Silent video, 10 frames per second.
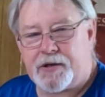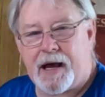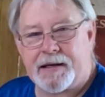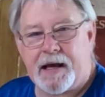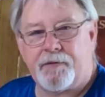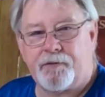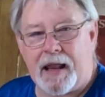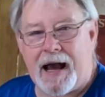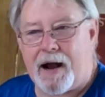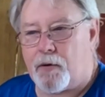You got to have
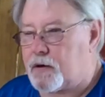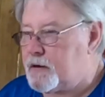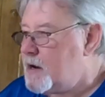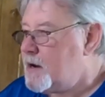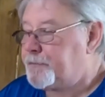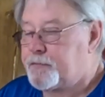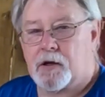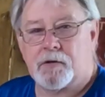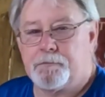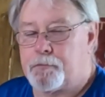flour,
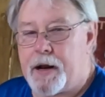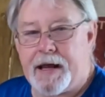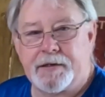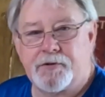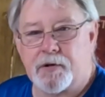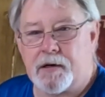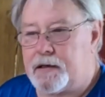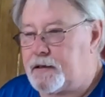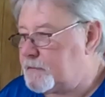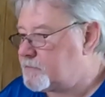
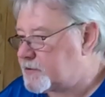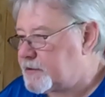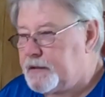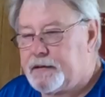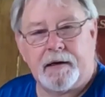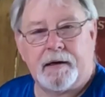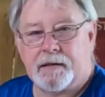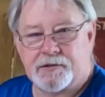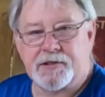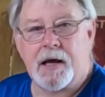breadcrumbs,
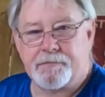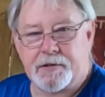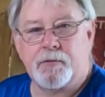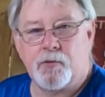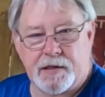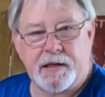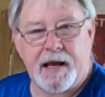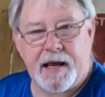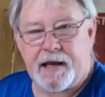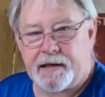something with an
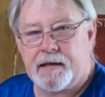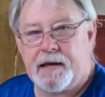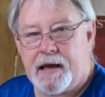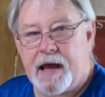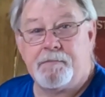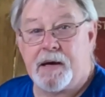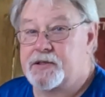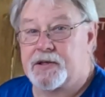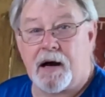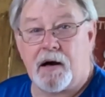egg, and
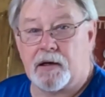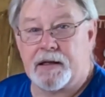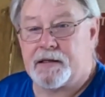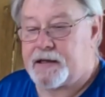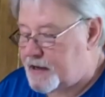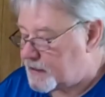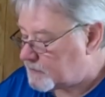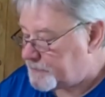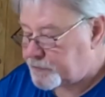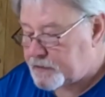mix it all in
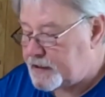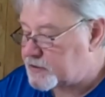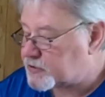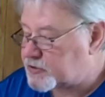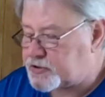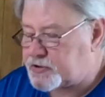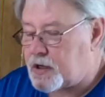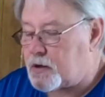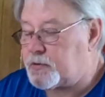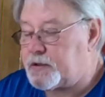together. It's
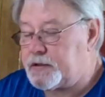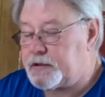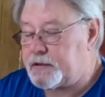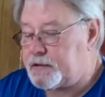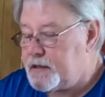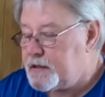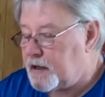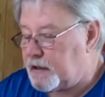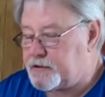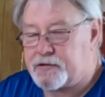so good.
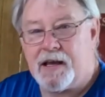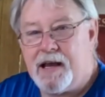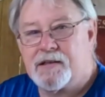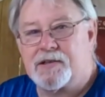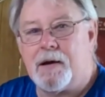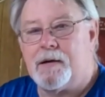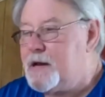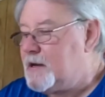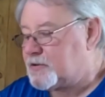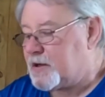
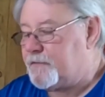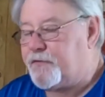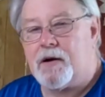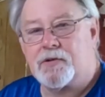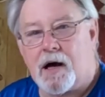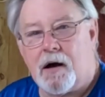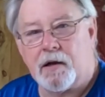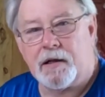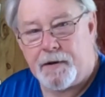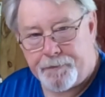Some folk
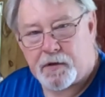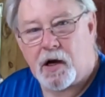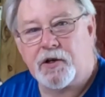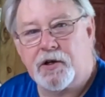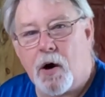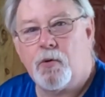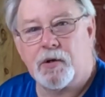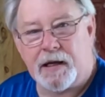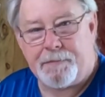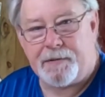call it
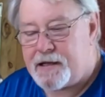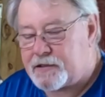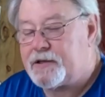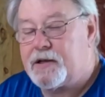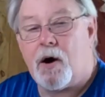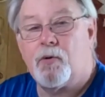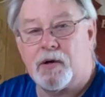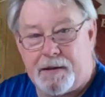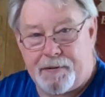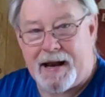goat lipping. It's goat
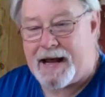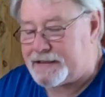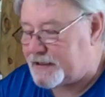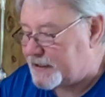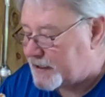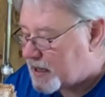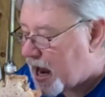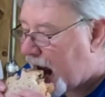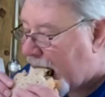lipping, I tell you.